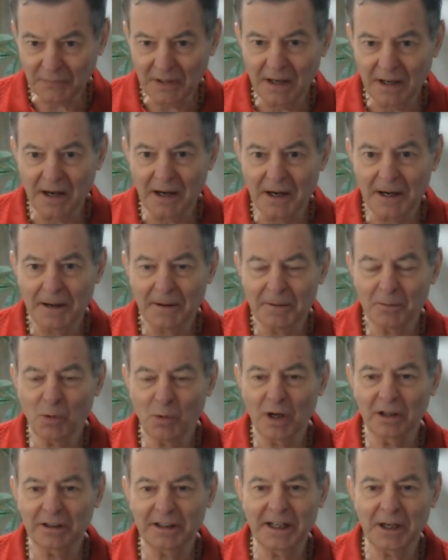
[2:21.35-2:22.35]
uh,
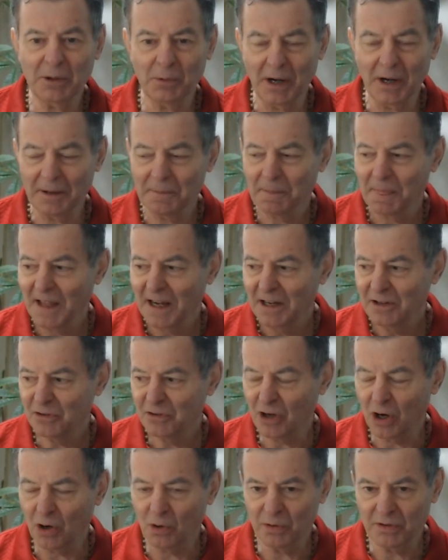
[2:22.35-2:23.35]
well, anyway,
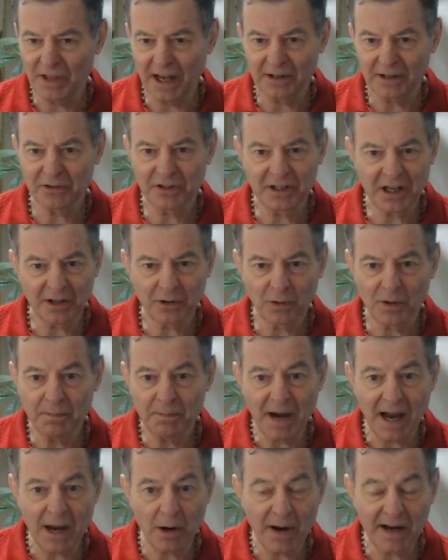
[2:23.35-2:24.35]
so there's another one,
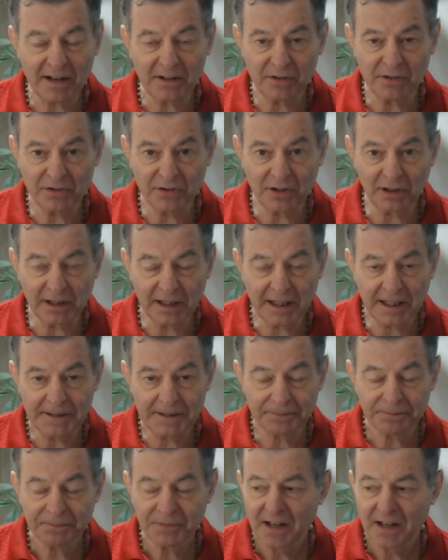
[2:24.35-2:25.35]
bioactive silicate,